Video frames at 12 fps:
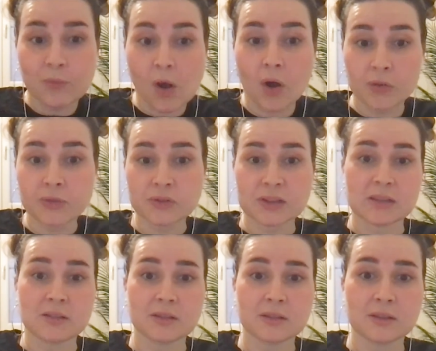underneath,
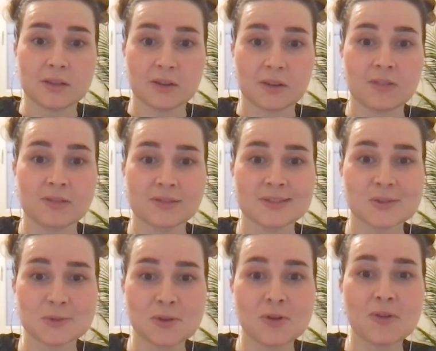to
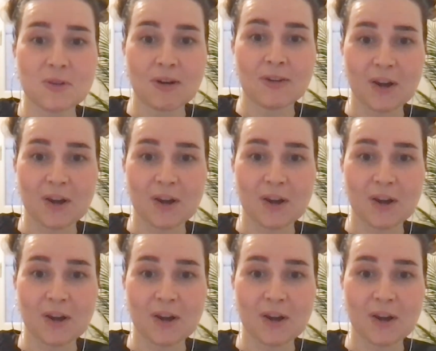go